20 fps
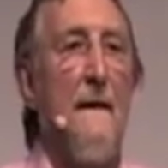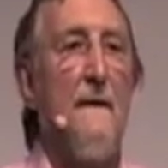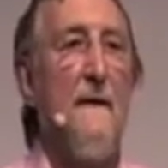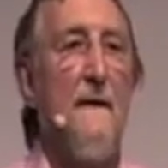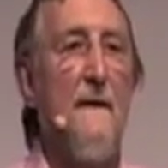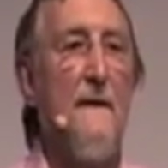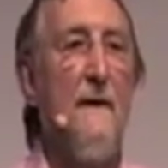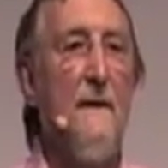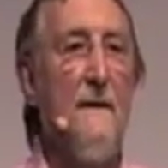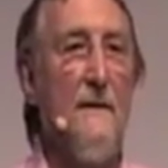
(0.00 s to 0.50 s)

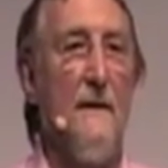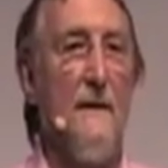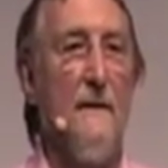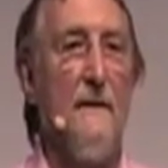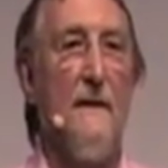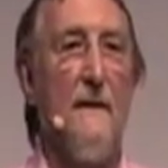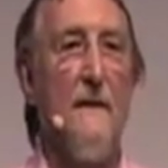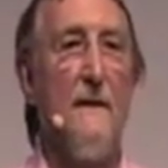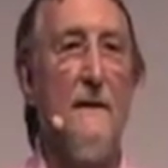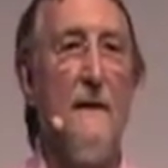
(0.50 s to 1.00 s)

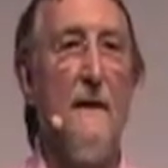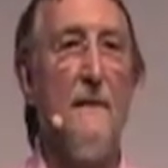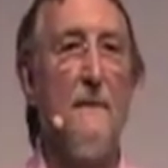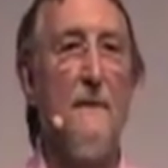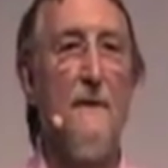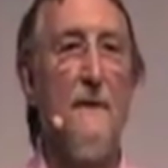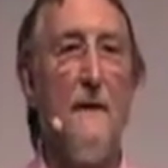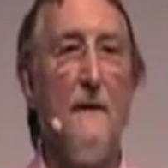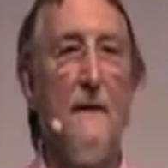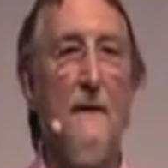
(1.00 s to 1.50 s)
decision is
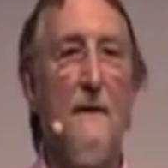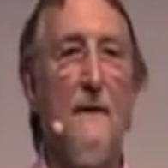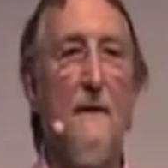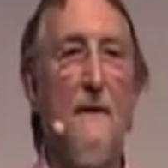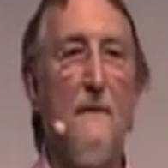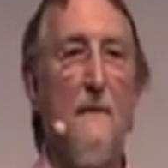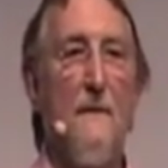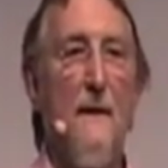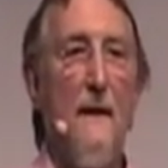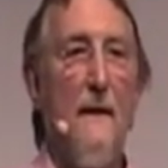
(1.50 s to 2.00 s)
something that
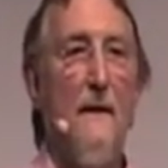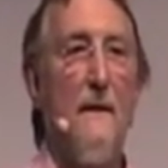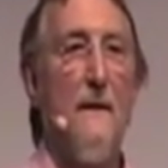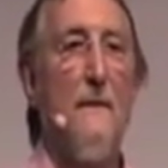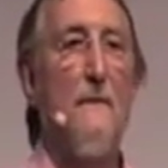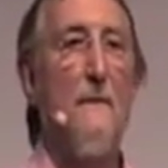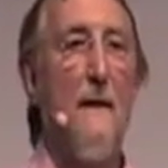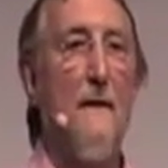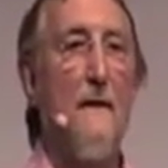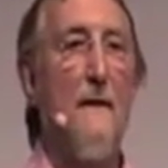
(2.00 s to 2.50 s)
you make
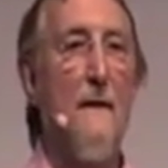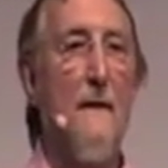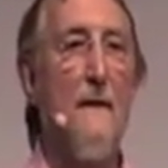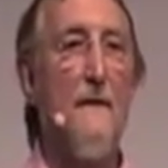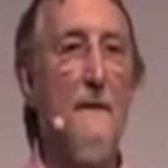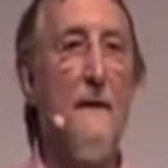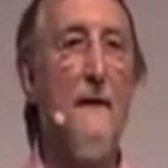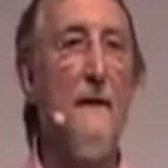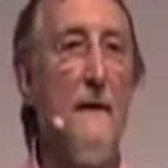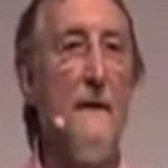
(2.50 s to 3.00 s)
among
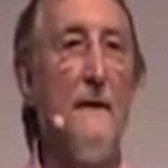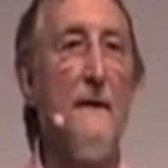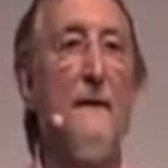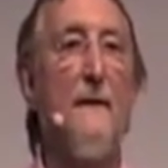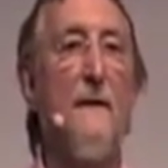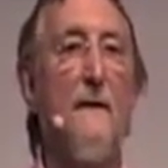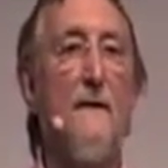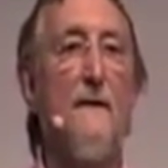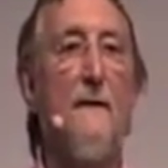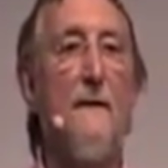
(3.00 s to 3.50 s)

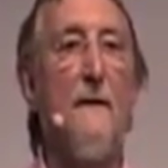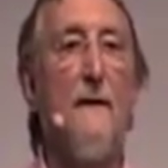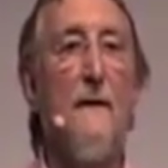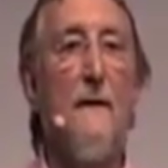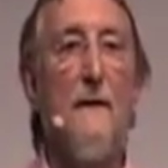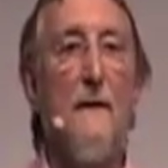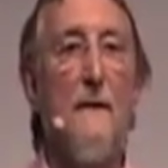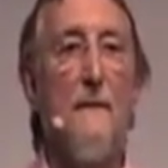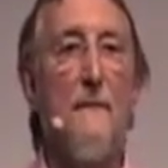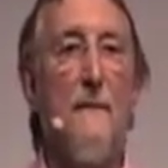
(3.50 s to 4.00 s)
alternatives,
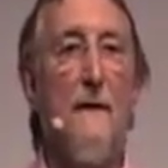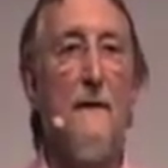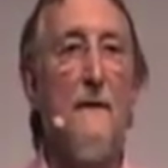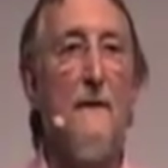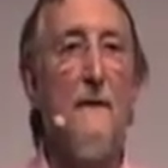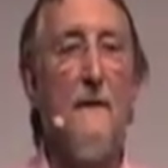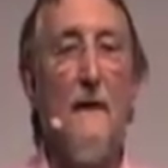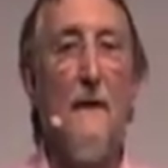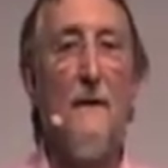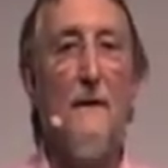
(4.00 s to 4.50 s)
but
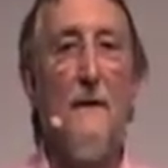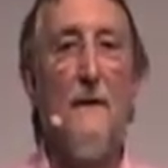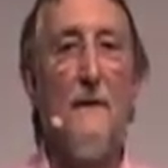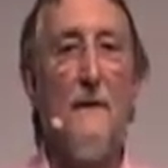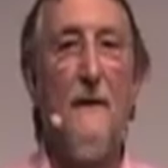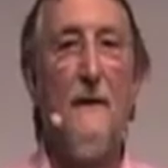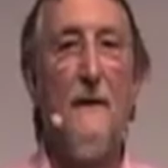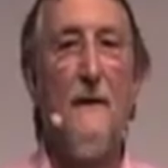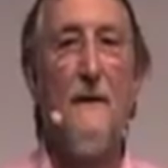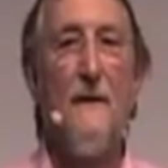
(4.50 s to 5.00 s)
there are no
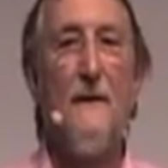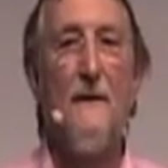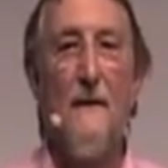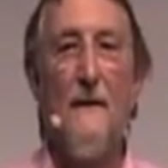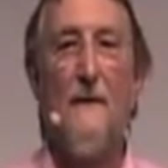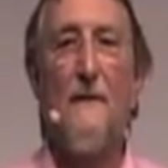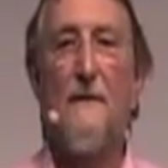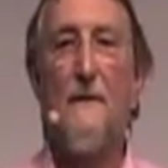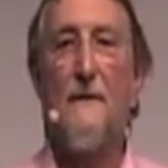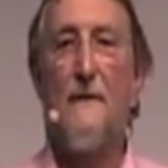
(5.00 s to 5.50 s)

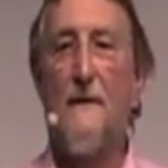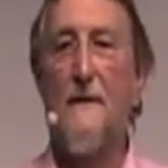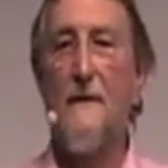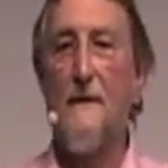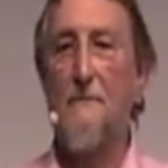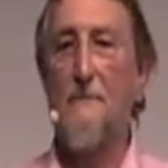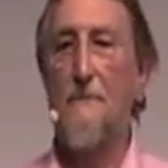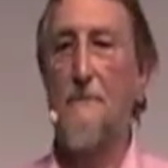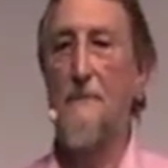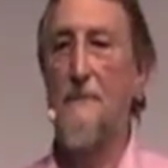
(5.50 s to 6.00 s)
alternatives.
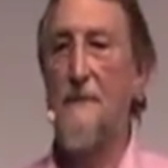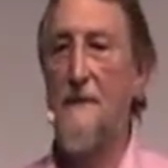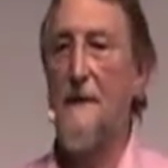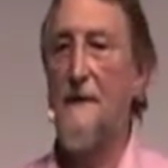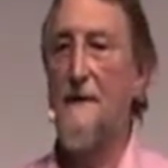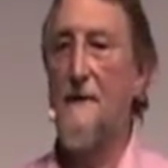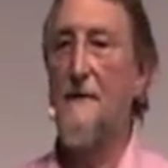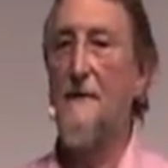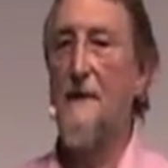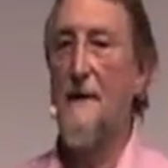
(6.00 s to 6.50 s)
The
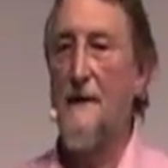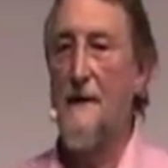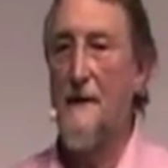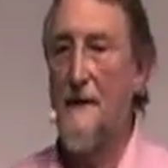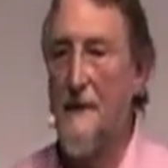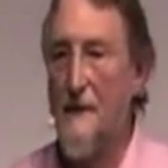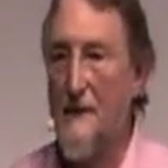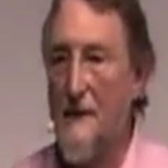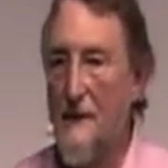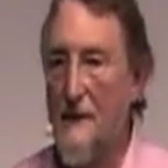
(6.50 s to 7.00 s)

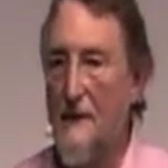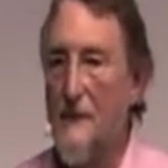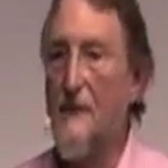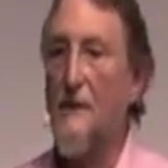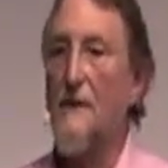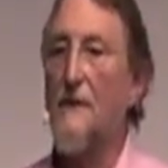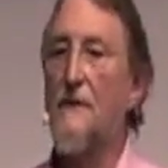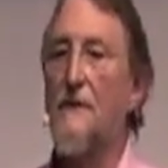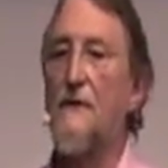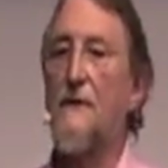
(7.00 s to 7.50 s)
situation is
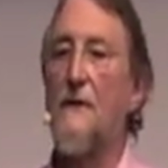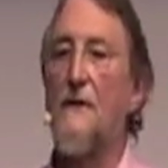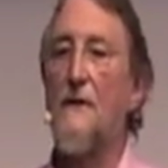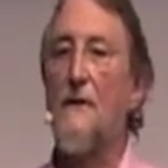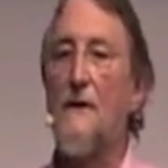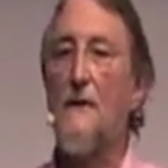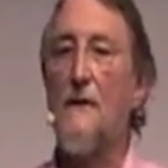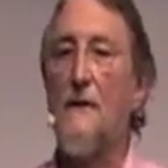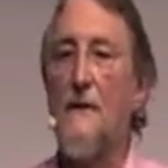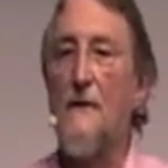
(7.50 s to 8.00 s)
just
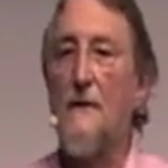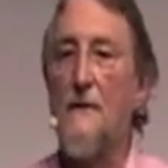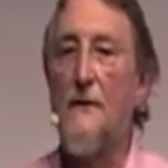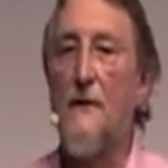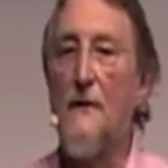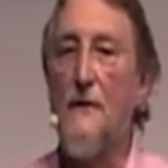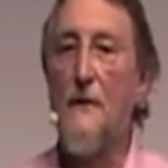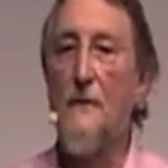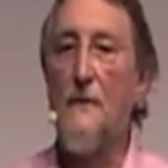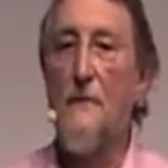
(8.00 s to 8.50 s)

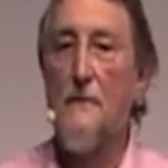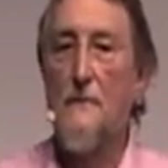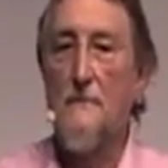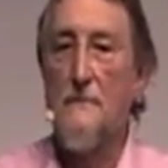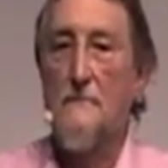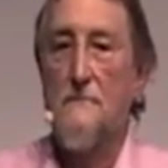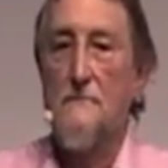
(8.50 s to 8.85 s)
too